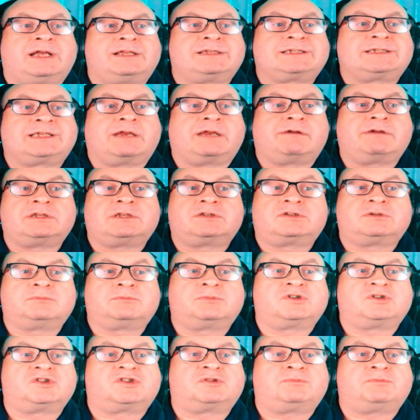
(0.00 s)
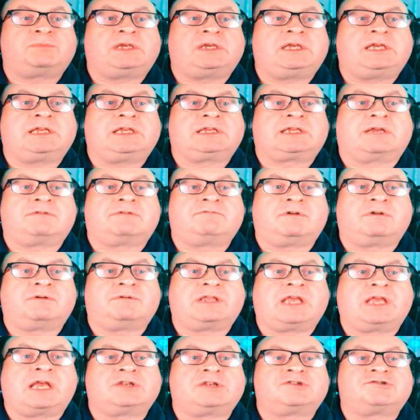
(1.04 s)
as carrying too much speed can
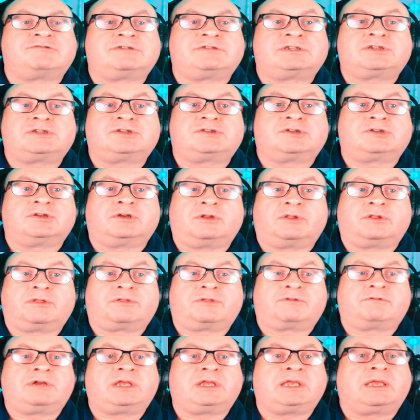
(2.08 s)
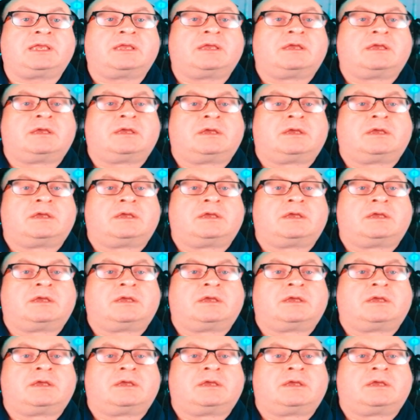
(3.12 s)
ruin the entry into turn 3,